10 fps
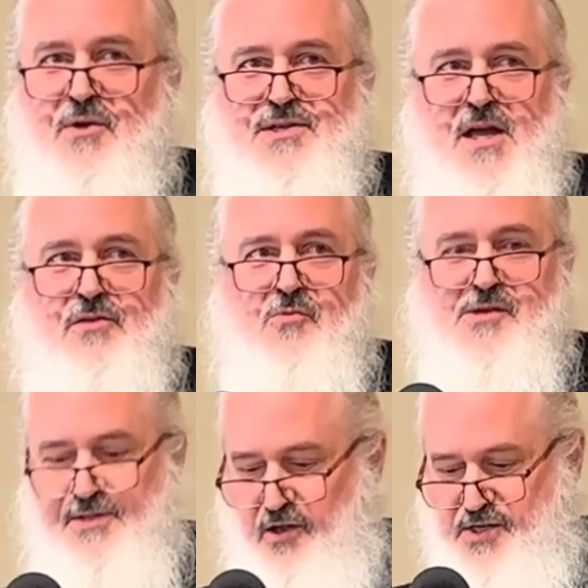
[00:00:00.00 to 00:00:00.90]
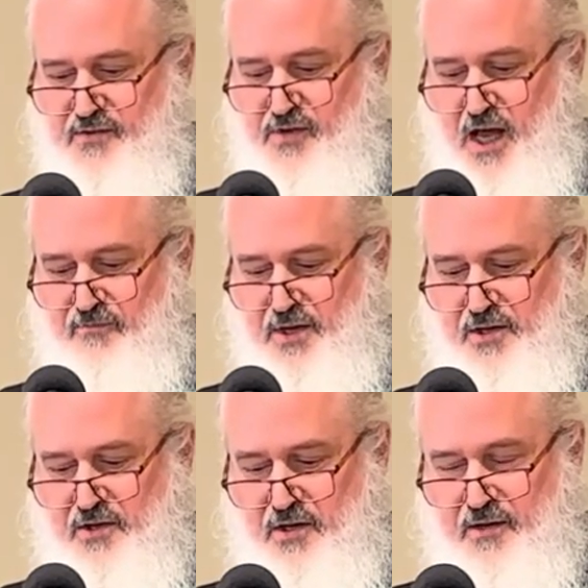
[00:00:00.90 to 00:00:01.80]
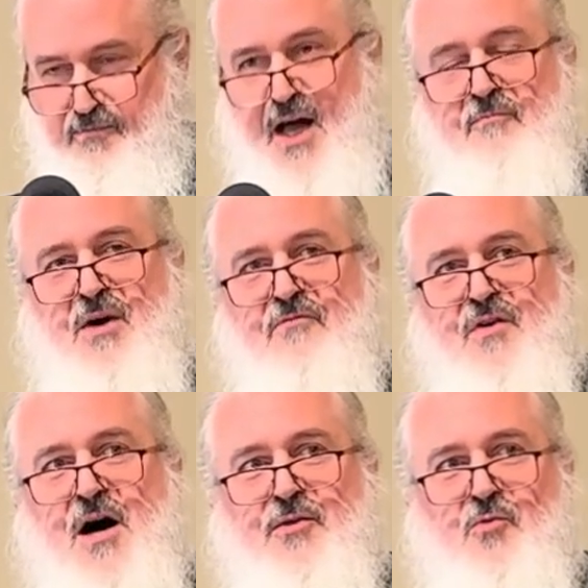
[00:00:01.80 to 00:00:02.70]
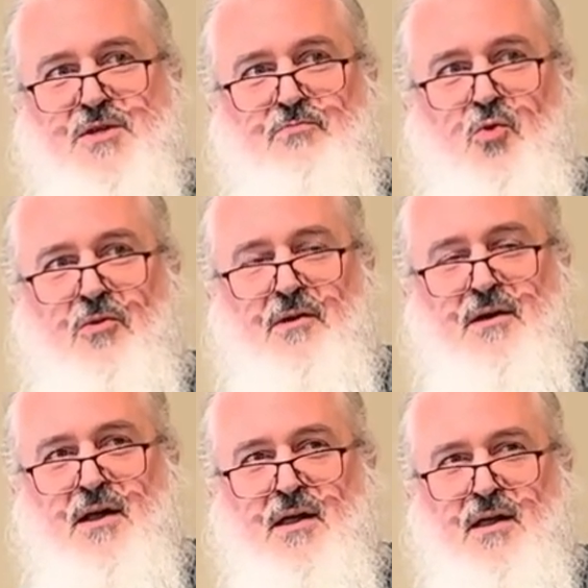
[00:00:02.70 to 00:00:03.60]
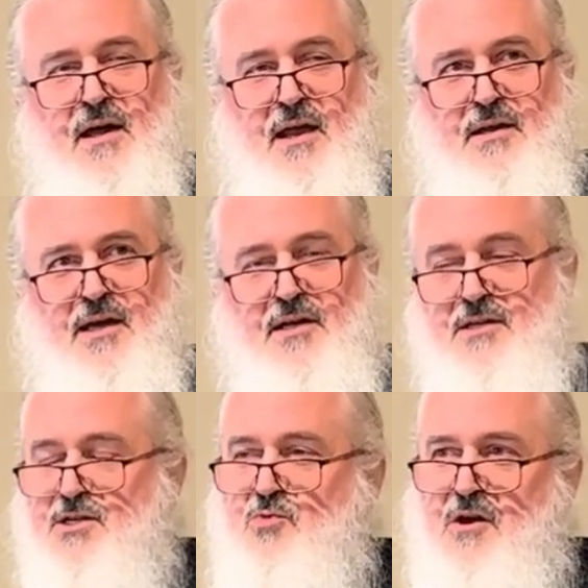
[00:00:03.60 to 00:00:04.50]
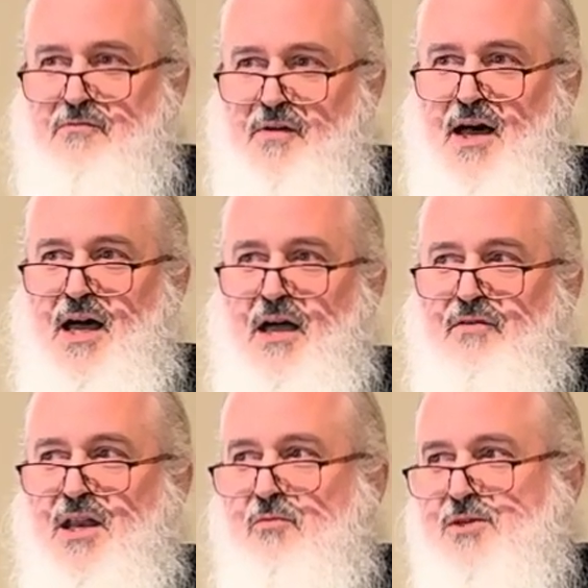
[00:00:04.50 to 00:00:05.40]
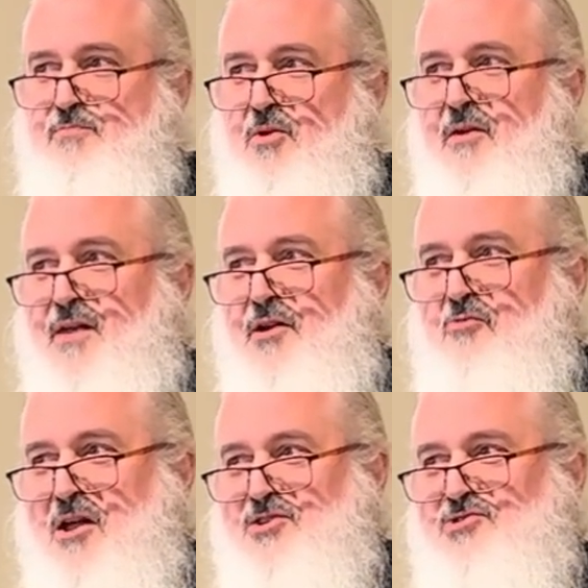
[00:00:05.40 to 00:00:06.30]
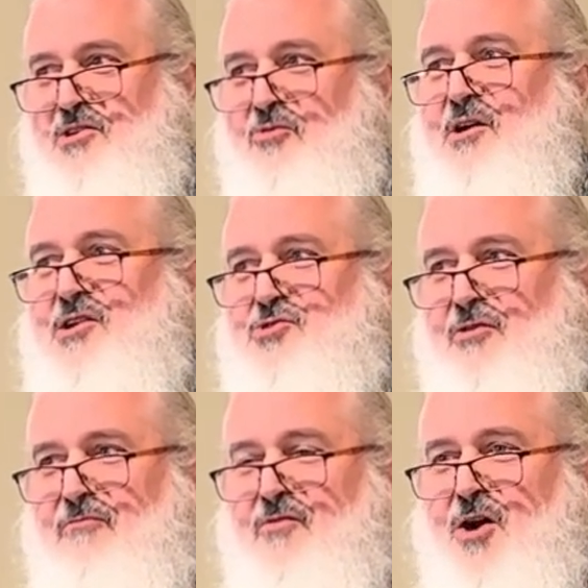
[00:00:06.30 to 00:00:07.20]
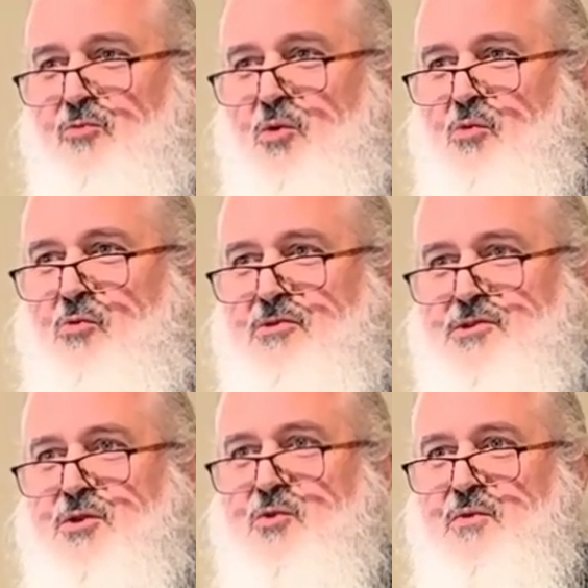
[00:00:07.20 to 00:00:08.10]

would say the results have not been good. My, my father was born in 1925, and he was part of that greatest generation that fought in World War II.